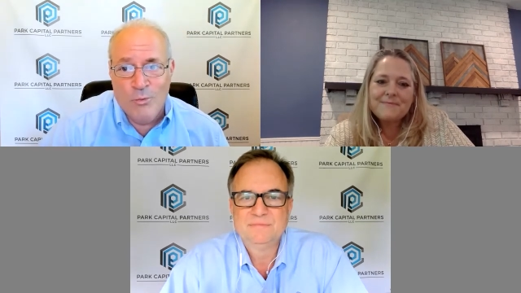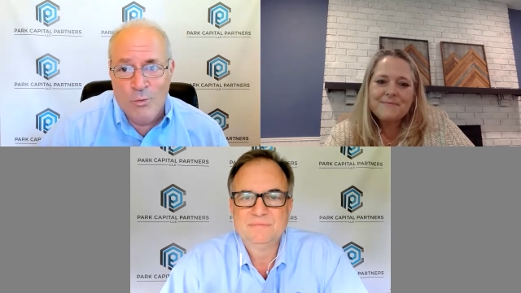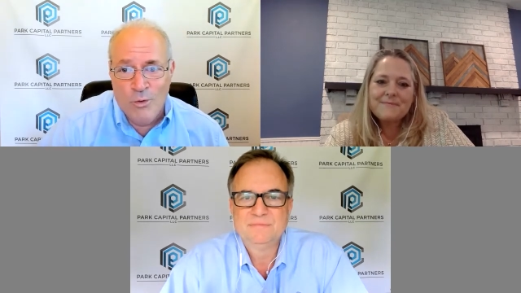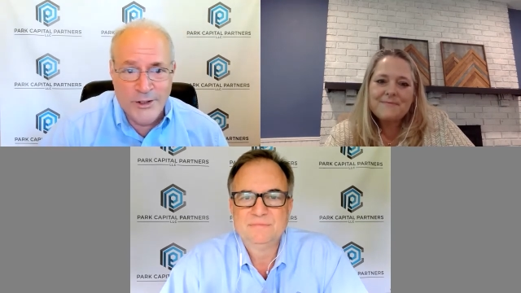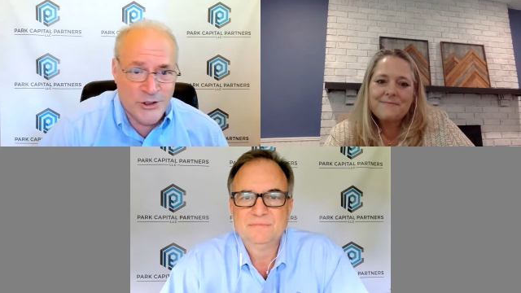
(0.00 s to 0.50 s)

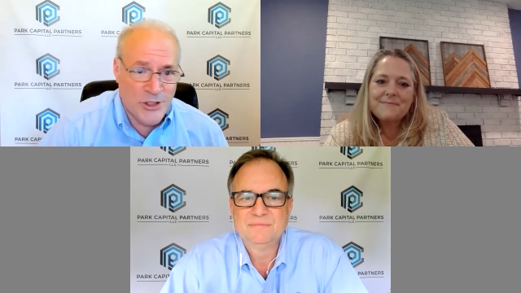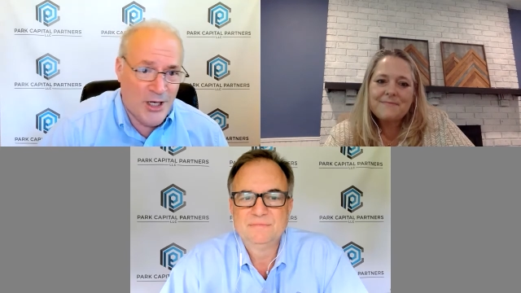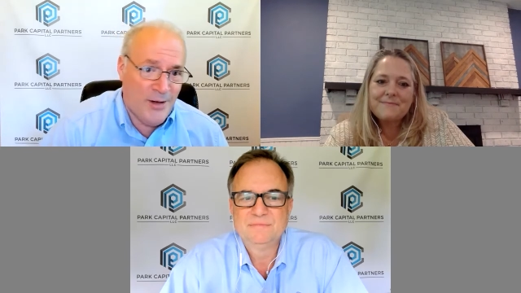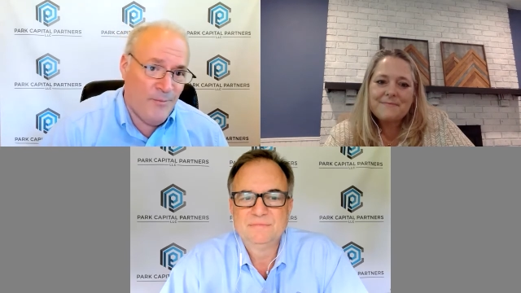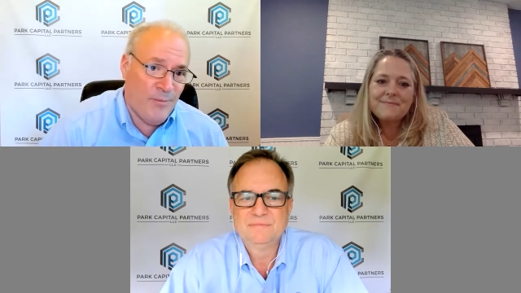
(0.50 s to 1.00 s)
Speaker 1: one
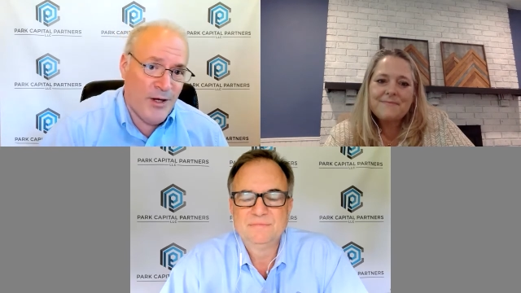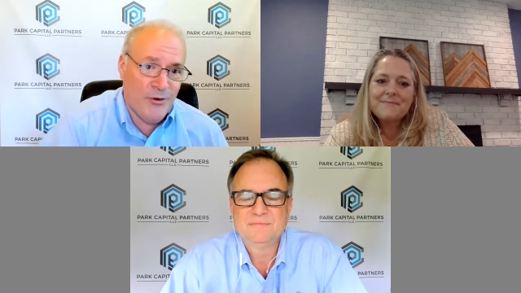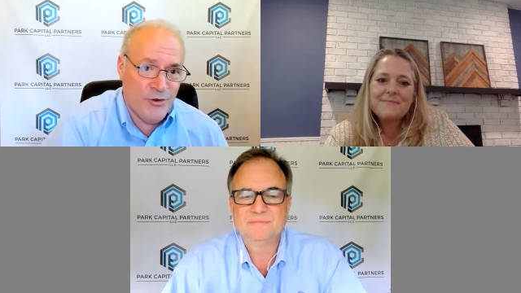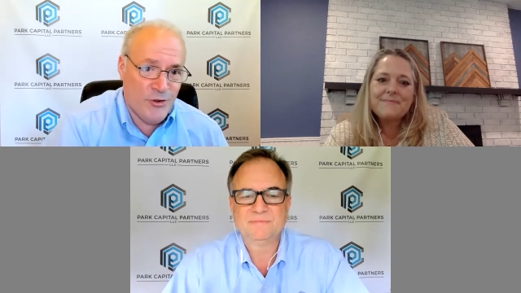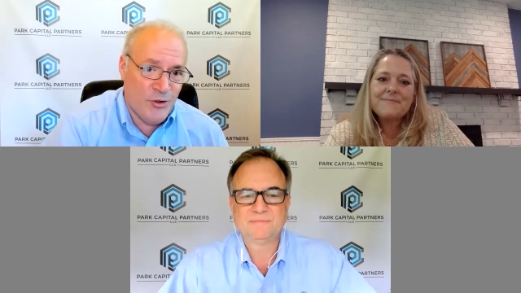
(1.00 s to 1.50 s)
job better
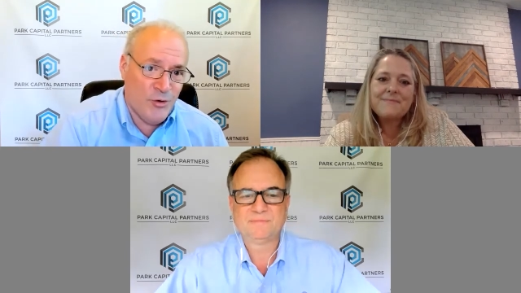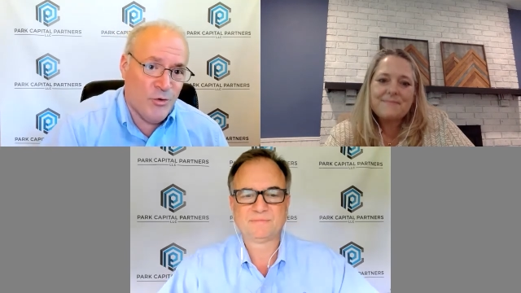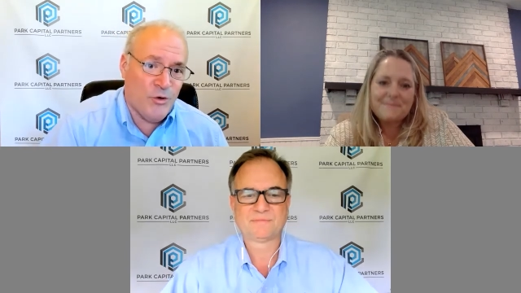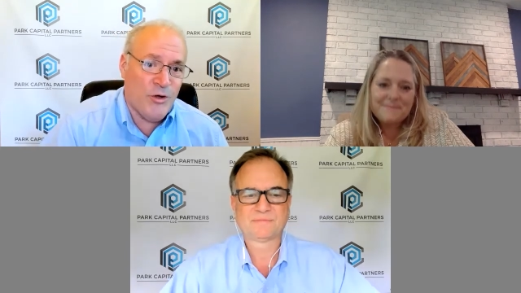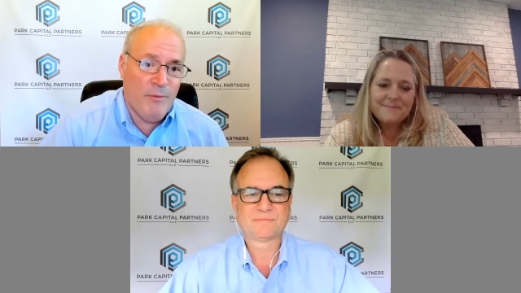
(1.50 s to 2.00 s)
than you,
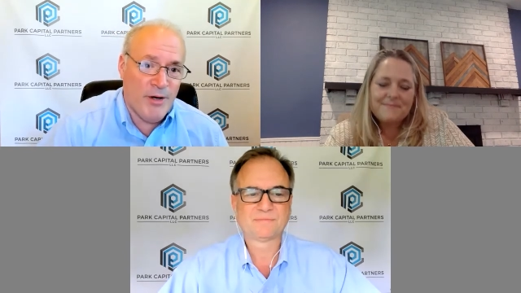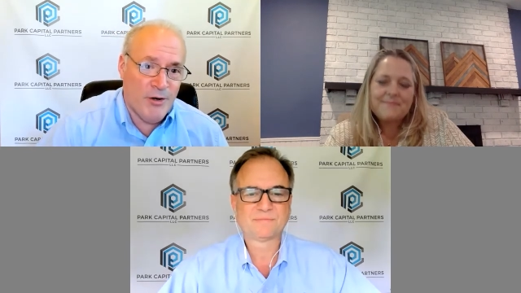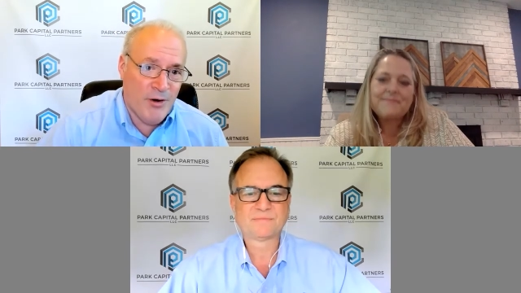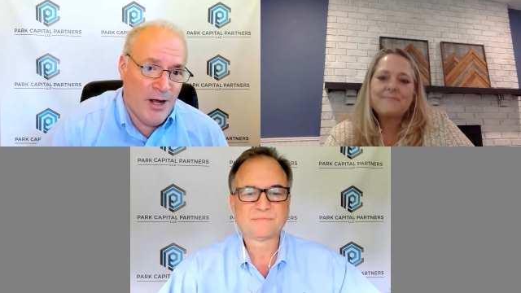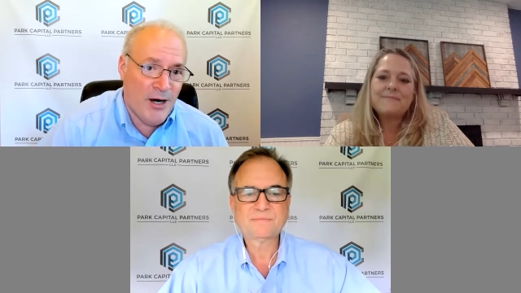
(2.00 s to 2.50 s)
or you have a
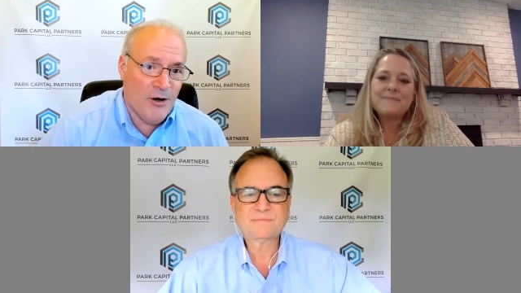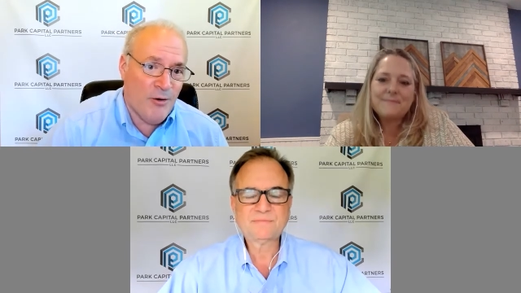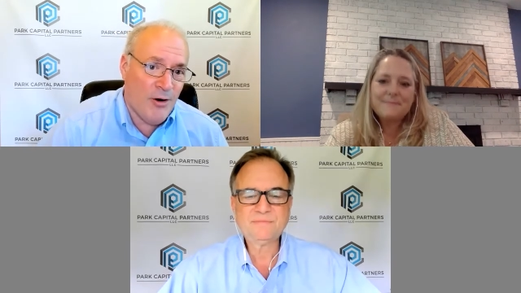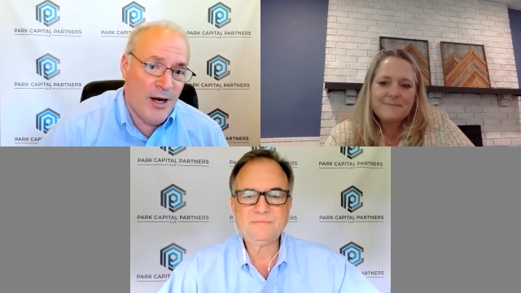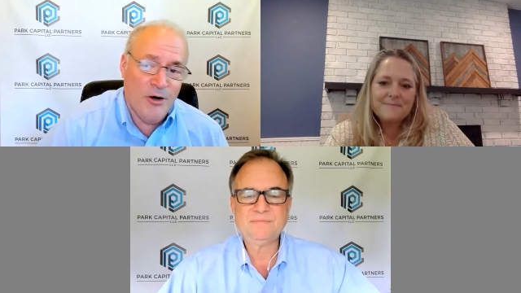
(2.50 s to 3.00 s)
better
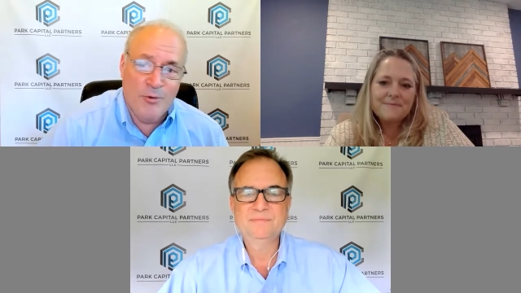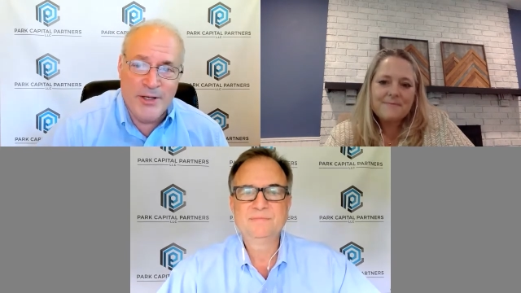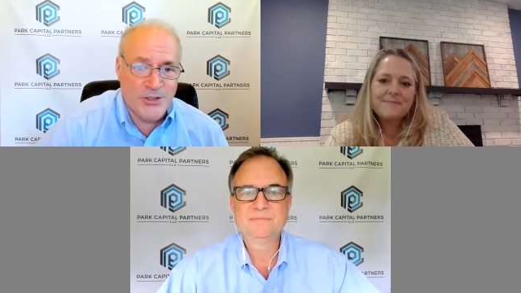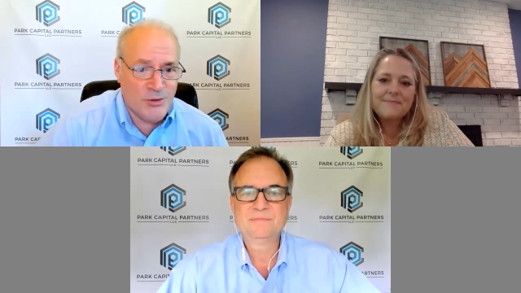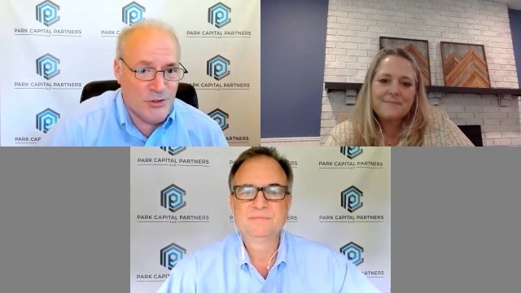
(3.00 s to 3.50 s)
higher higher and
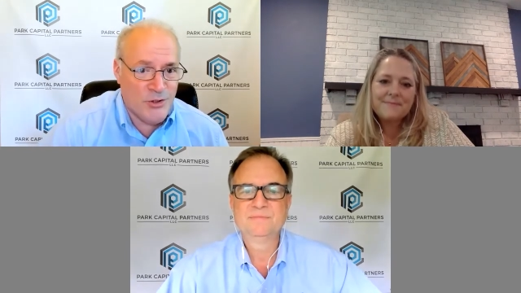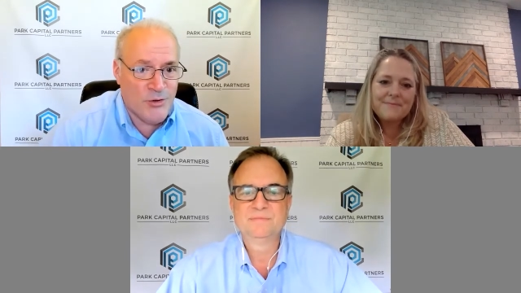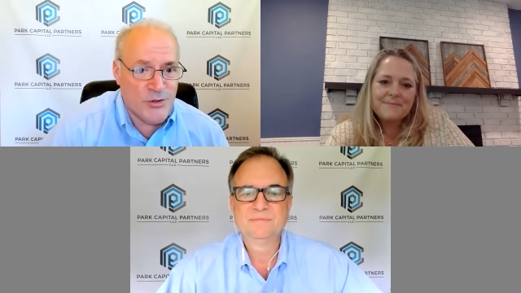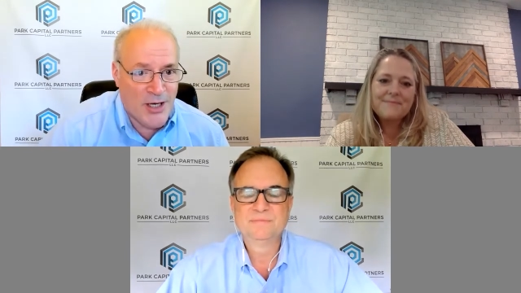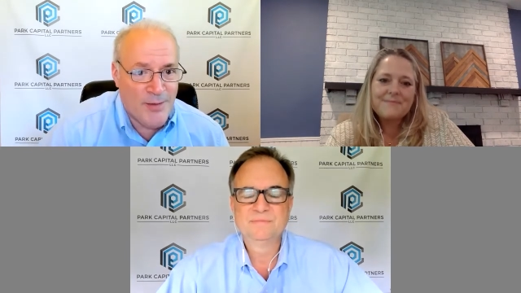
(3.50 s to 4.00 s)
best use of your
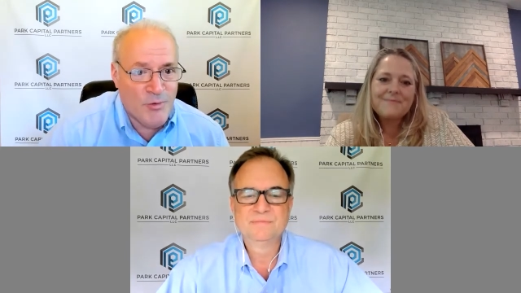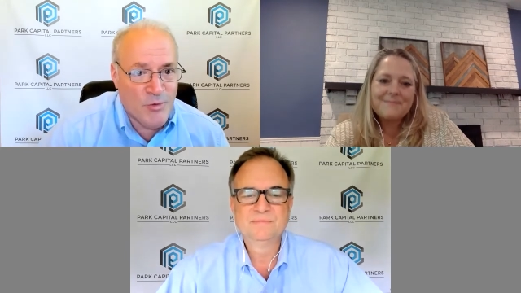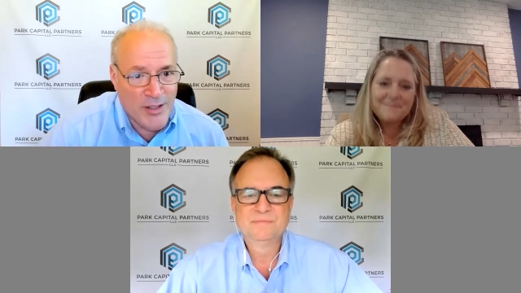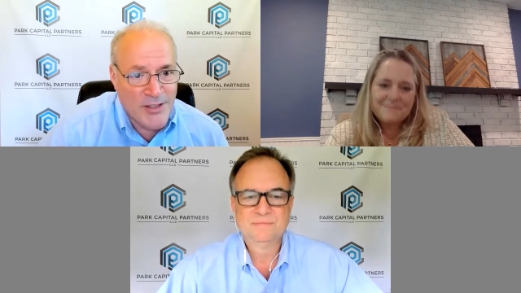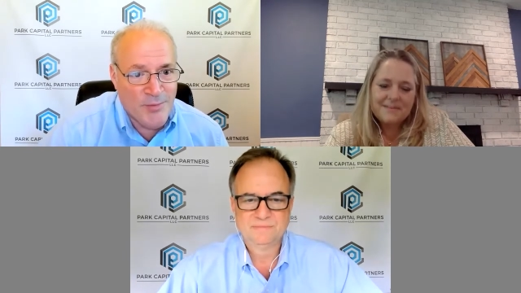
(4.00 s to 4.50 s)
time,
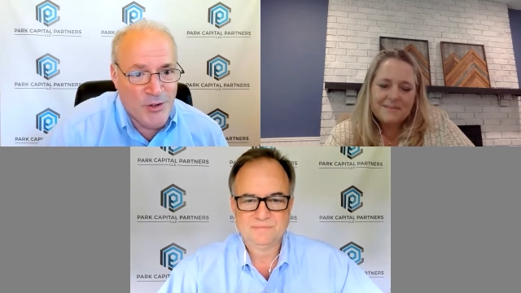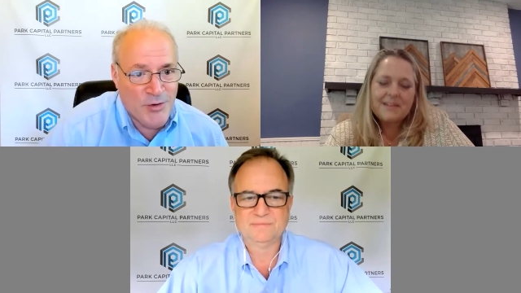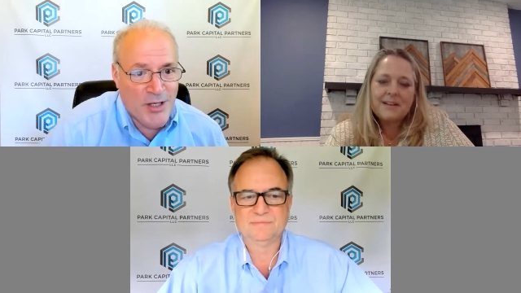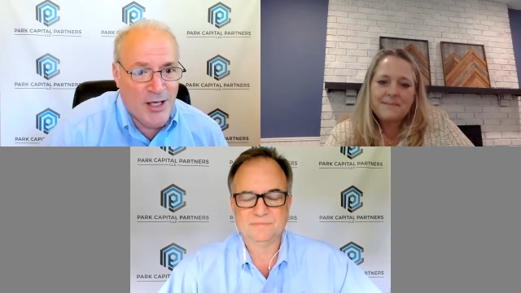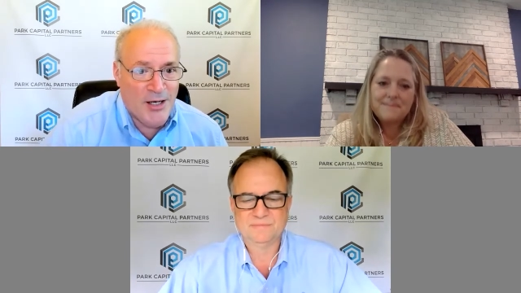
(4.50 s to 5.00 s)
correct? I mean, you
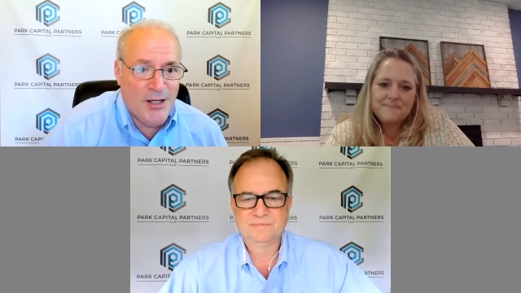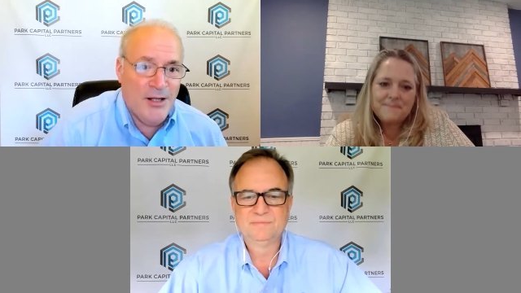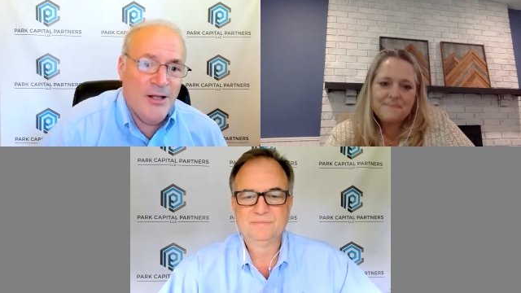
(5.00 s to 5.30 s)
yeah. can't